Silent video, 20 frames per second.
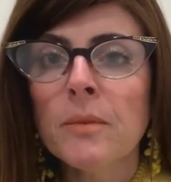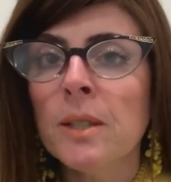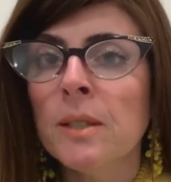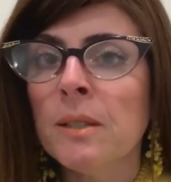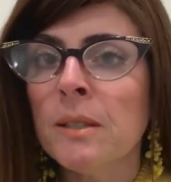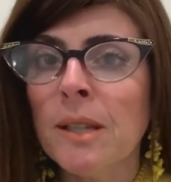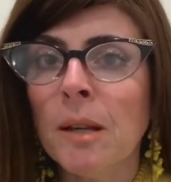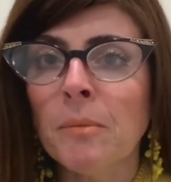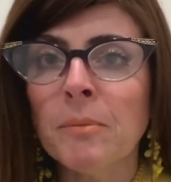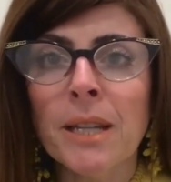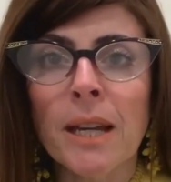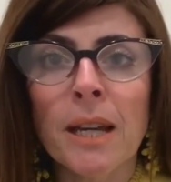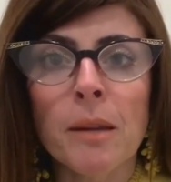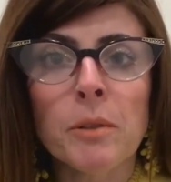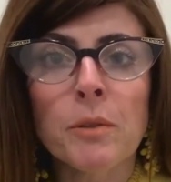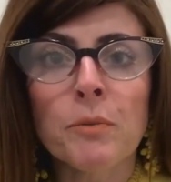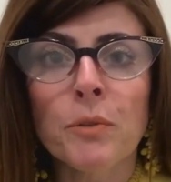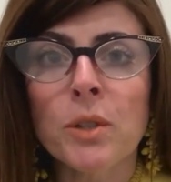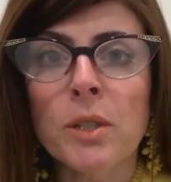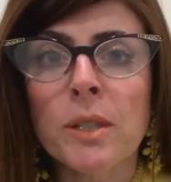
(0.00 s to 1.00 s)

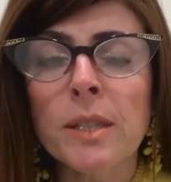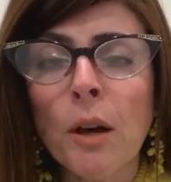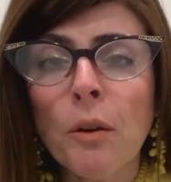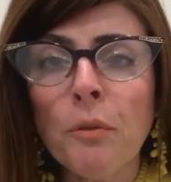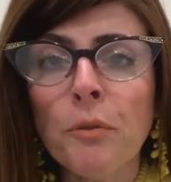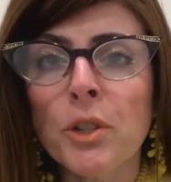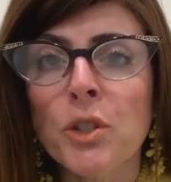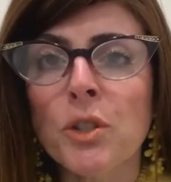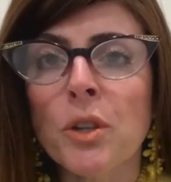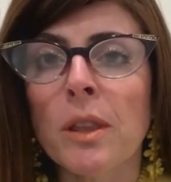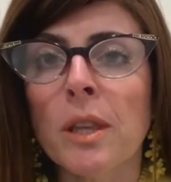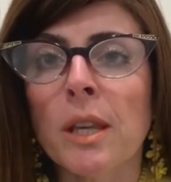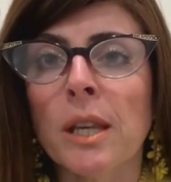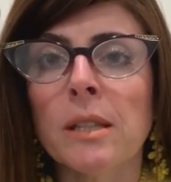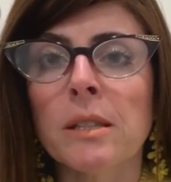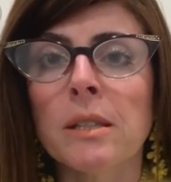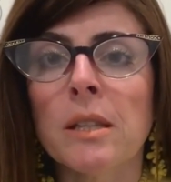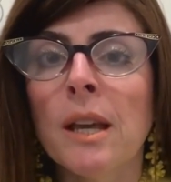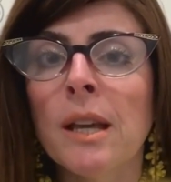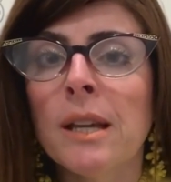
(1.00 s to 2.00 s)
Sometimes for selfish
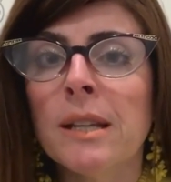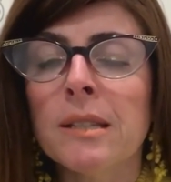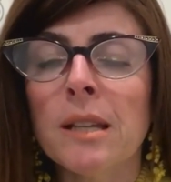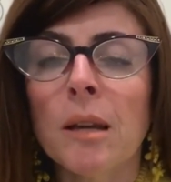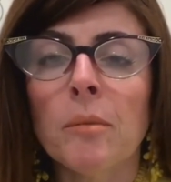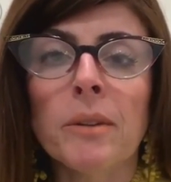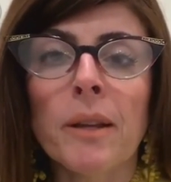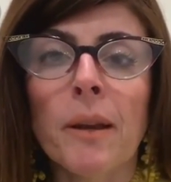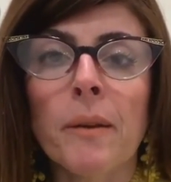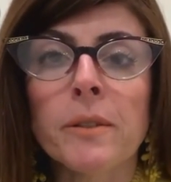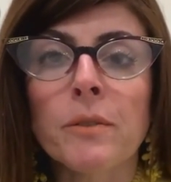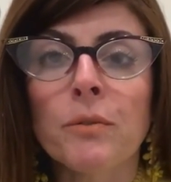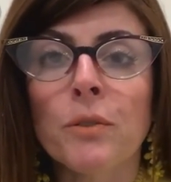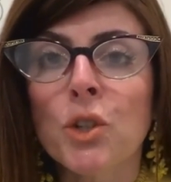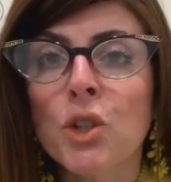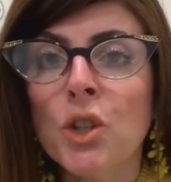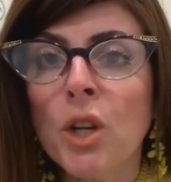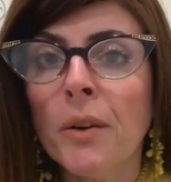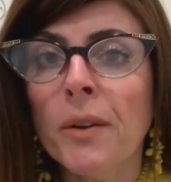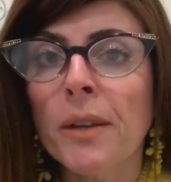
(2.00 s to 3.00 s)
things, sometimes for
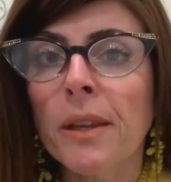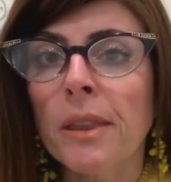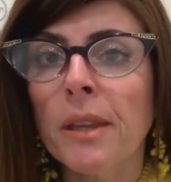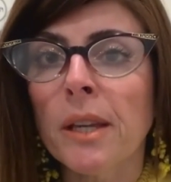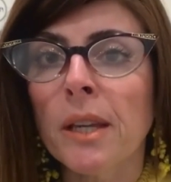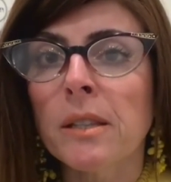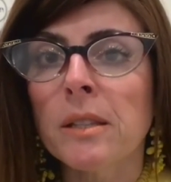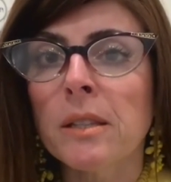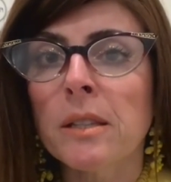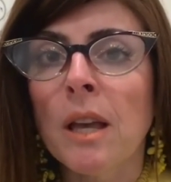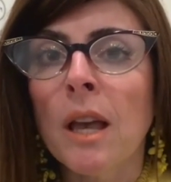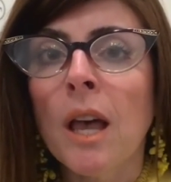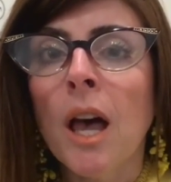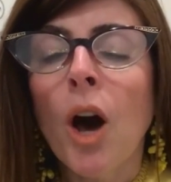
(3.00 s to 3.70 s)
sharing things.